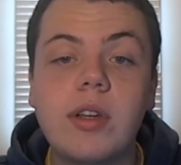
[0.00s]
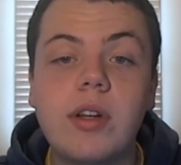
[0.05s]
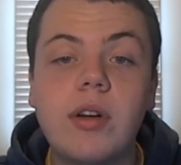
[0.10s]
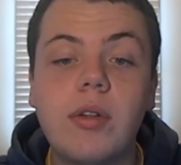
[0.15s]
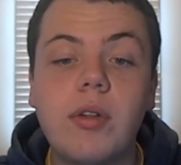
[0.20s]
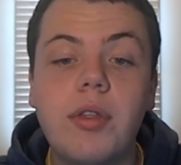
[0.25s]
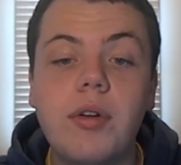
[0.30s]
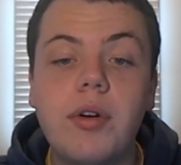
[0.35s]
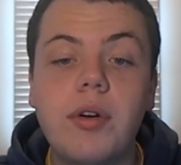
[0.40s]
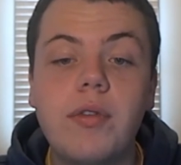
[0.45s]
you know,
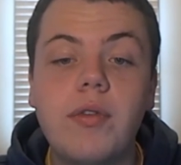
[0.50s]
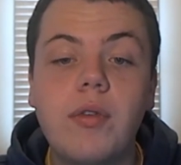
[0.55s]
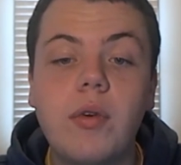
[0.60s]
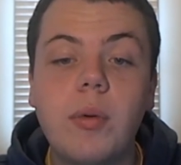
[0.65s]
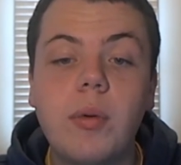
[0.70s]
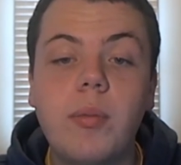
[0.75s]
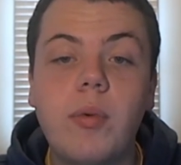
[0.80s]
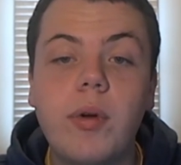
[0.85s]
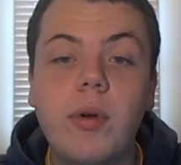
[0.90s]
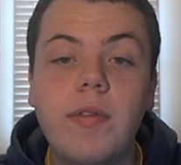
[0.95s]

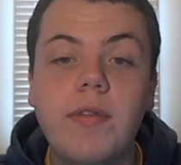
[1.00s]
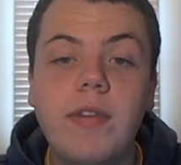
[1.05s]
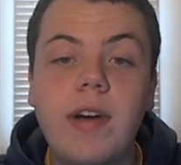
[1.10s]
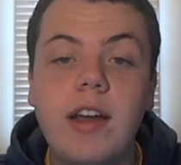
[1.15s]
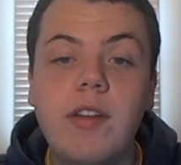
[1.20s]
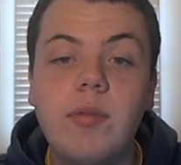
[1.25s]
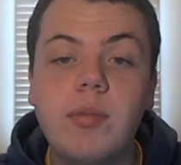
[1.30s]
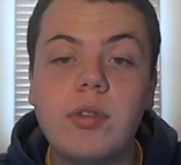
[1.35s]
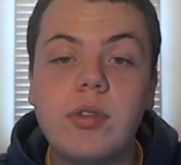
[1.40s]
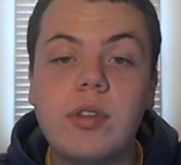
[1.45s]

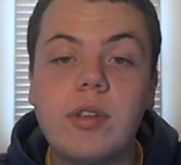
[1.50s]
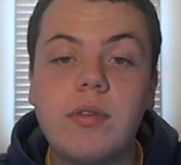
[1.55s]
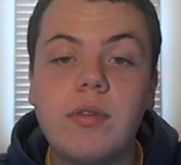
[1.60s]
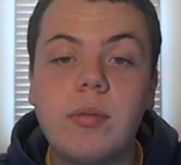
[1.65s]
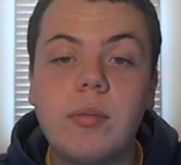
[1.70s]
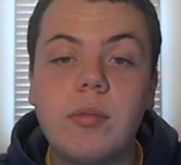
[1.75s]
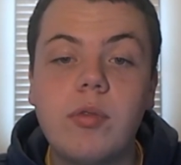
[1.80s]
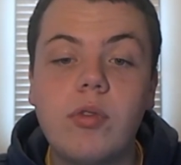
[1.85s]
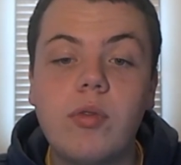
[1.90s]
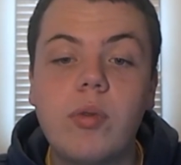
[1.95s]
34.5%
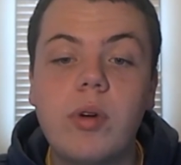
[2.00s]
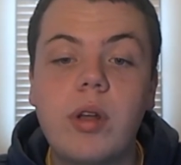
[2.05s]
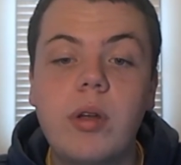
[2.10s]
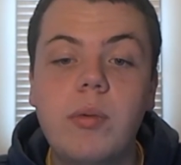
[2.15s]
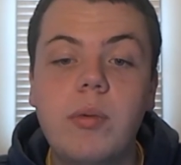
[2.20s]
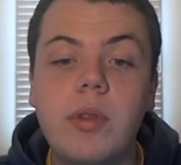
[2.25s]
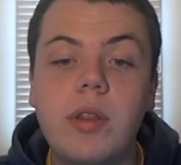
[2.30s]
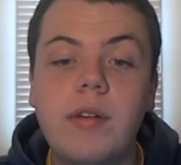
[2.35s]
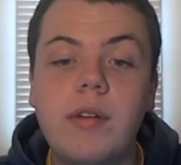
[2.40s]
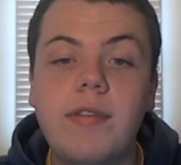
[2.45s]
from three
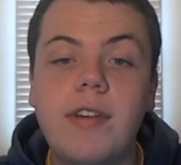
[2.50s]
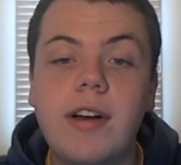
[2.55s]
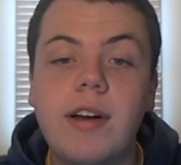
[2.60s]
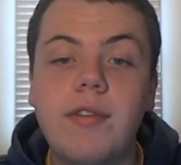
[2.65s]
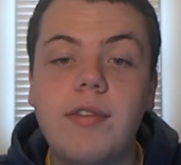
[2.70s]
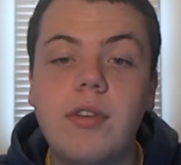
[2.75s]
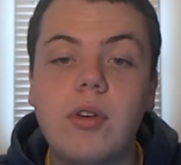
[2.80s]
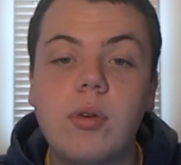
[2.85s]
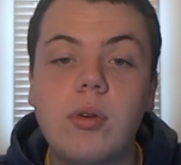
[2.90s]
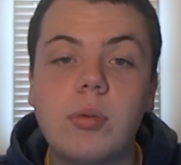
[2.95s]
with an
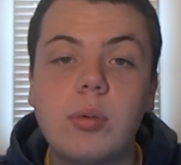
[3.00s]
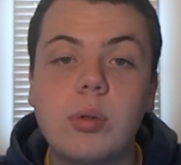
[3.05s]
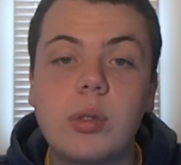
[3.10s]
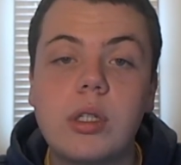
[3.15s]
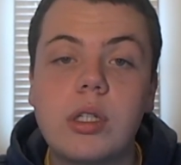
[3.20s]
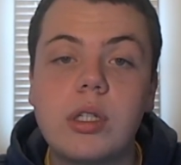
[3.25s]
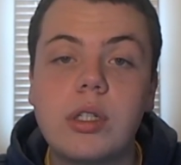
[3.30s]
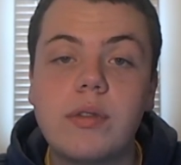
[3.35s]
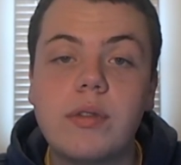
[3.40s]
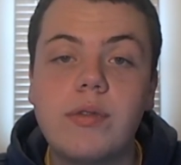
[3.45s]
effective field goal
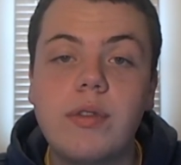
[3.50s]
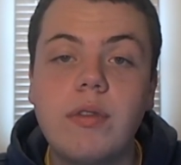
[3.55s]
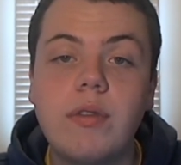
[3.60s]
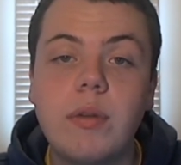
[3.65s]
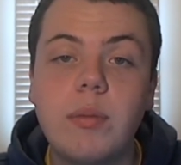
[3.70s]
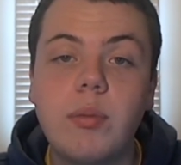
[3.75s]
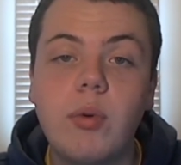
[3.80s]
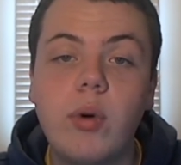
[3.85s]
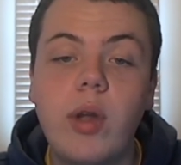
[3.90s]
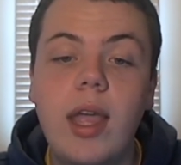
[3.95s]
percentage of
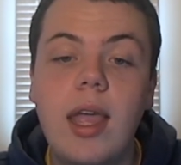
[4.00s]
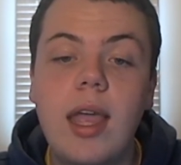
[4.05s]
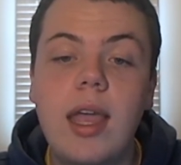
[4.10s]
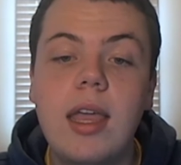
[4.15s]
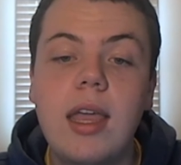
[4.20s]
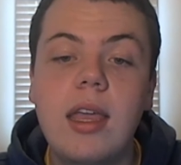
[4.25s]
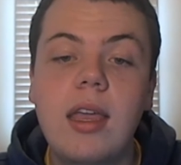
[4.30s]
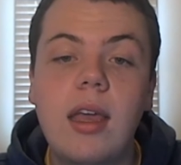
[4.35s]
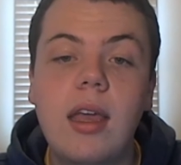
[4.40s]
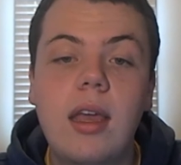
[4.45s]

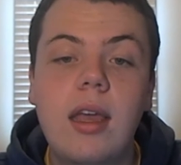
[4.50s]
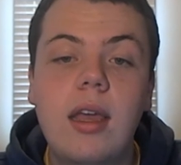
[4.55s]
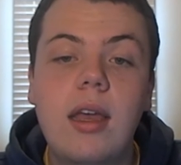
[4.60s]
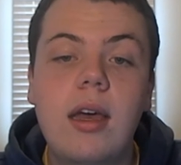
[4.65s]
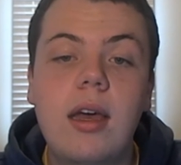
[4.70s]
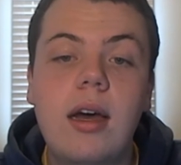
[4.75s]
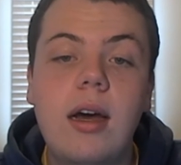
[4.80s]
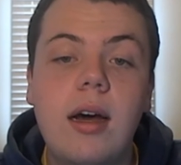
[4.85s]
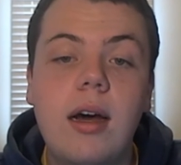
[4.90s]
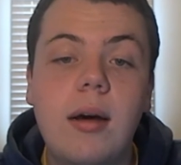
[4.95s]

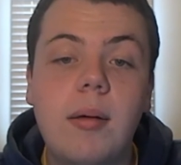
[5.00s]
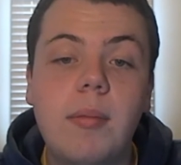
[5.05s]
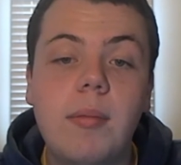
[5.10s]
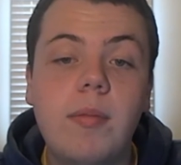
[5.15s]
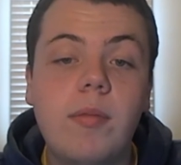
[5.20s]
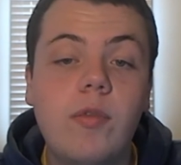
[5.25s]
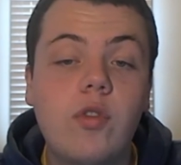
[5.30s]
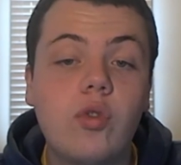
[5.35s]
50.8%.